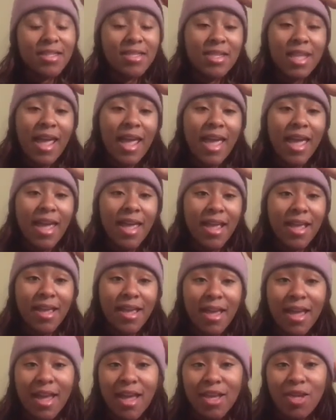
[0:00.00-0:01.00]
take
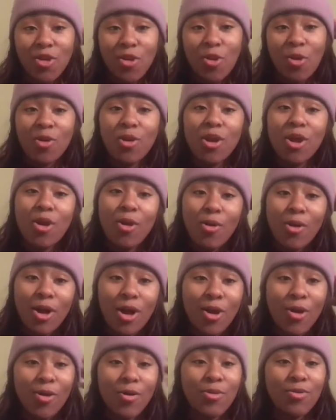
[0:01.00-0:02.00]
your
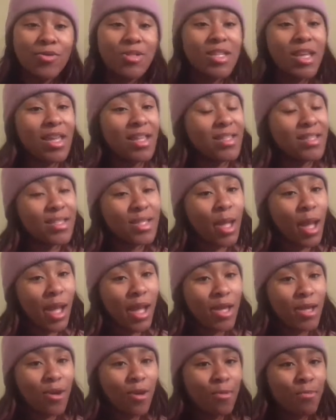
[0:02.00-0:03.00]
logos and
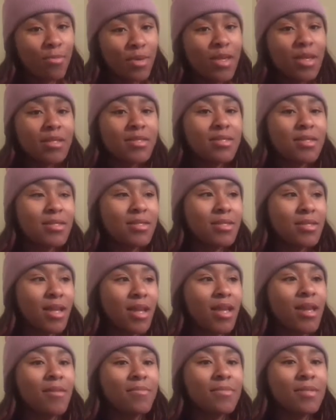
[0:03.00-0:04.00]
take your business
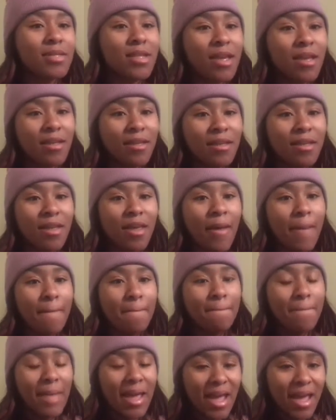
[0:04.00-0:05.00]
names and
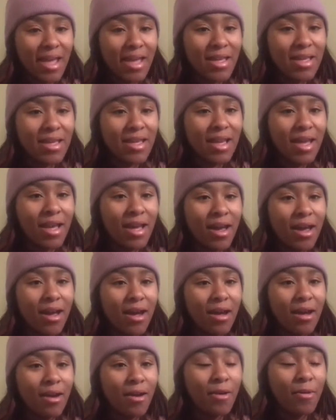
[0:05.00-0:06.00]
make
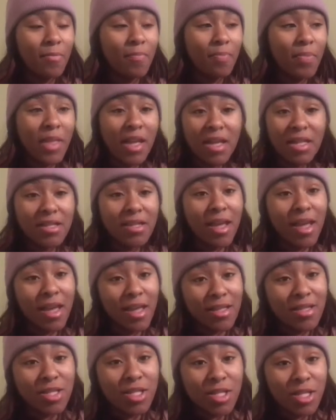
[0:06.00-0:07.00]

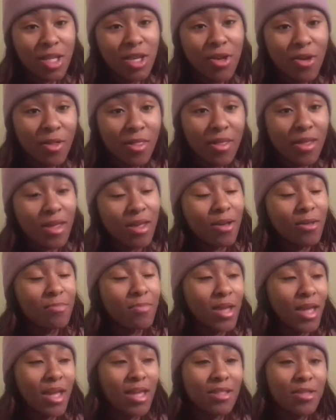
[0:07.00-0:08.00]
and steal
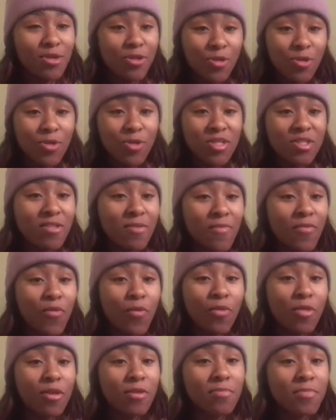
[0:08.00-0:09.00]
them and use them
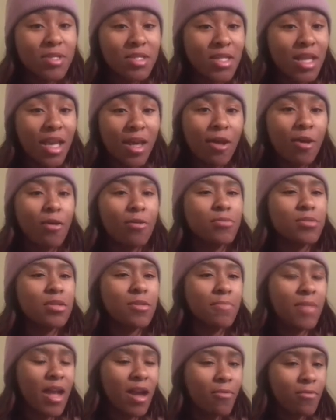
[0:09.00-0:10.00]
for themselves.
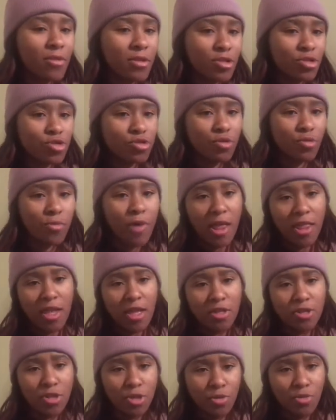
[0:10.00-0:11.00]
I'm not really sure why
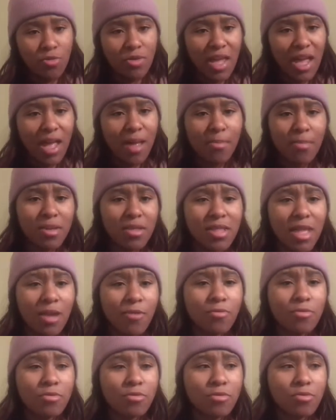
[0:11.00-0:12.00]
they do that, but they
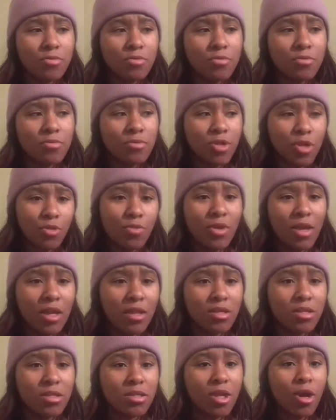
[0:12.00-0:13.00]
will do
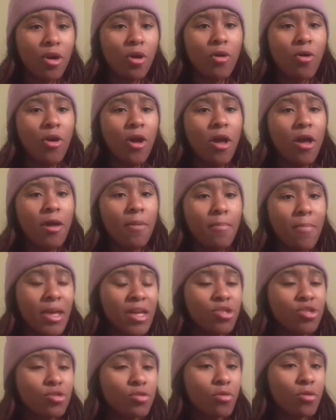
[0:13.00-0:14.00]
it. So
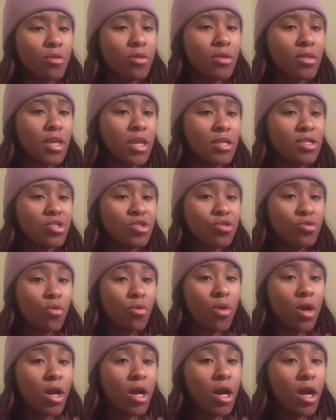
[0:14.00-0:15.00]
make sure that
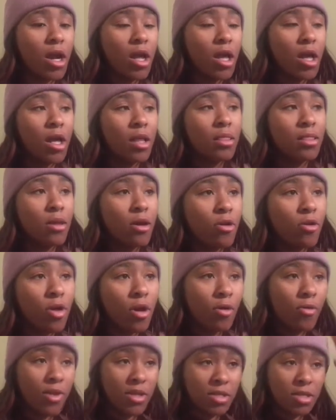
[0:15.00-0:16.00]
your
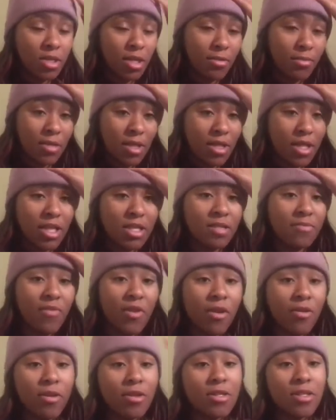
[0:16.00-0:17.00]
logo is something that's
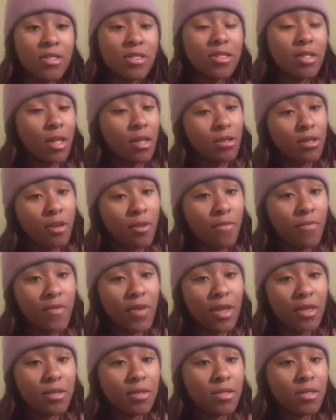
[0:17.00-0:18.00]
very distinctive
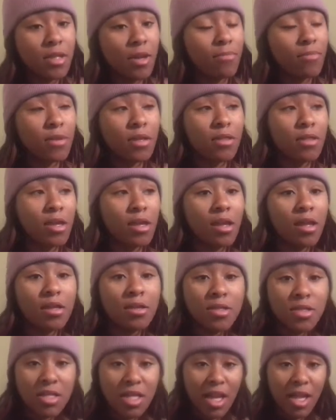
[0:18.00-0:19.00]
and something
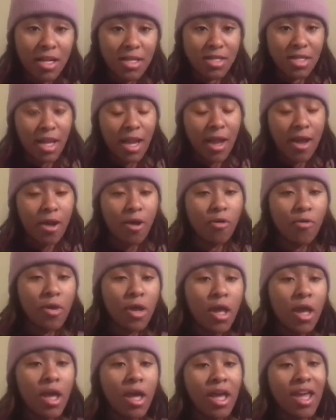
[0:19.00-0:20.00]
that stands out,
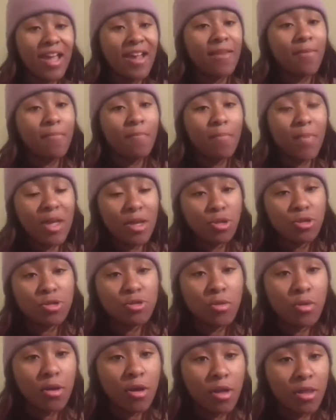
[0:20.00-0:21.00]
and make
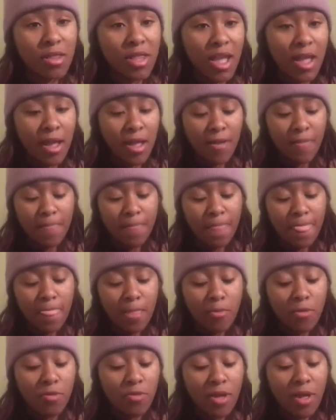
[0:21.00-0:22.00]
sure that
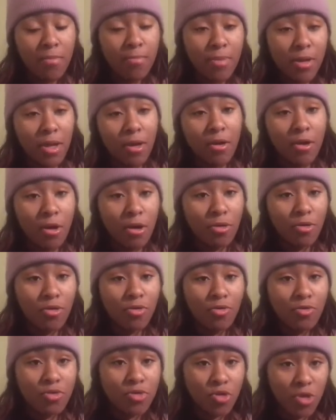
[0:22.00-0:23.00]
when you get bigger,
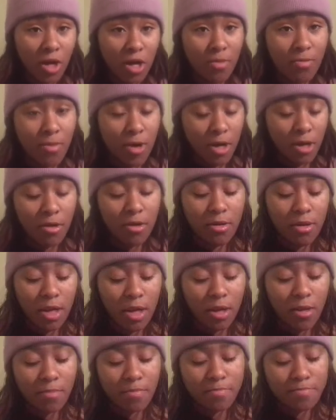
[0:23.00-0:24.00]
you trademark your name.